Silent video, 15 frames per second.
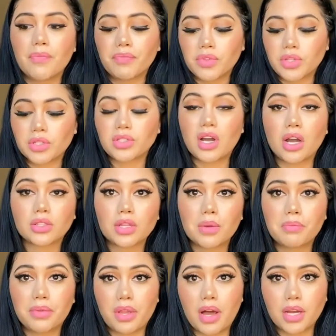the doctor
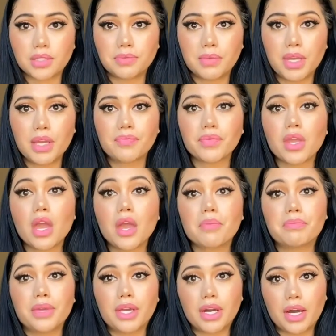blocked me
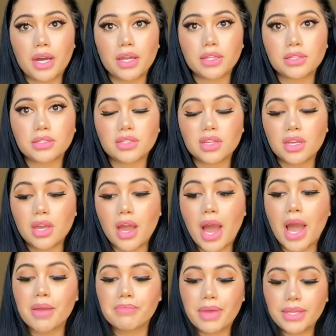because
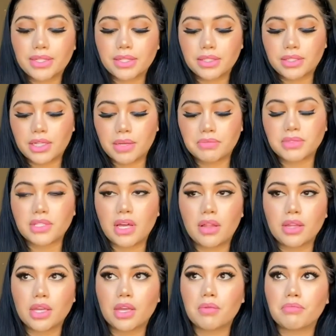I messaged him
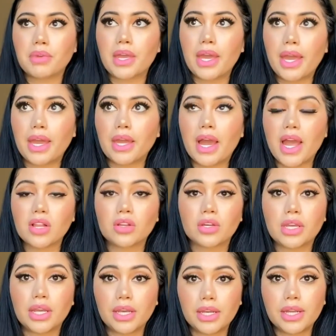telling him, hey, I look
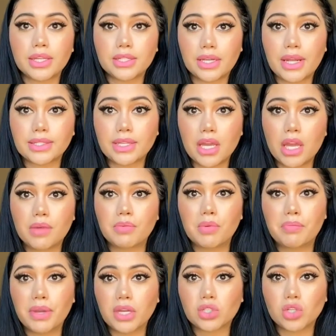hideous. And I sent him a
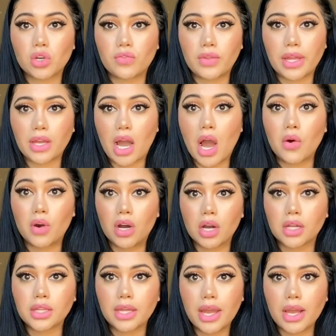picture of like how
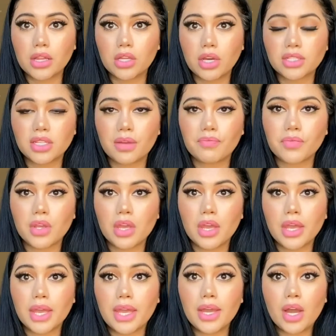ugly I looked.
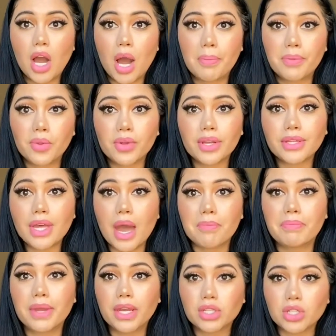He uploaded that
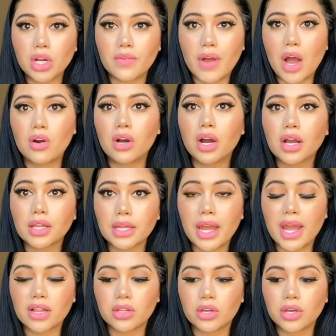picture of how ugly
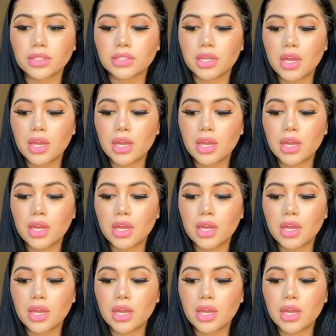I looked.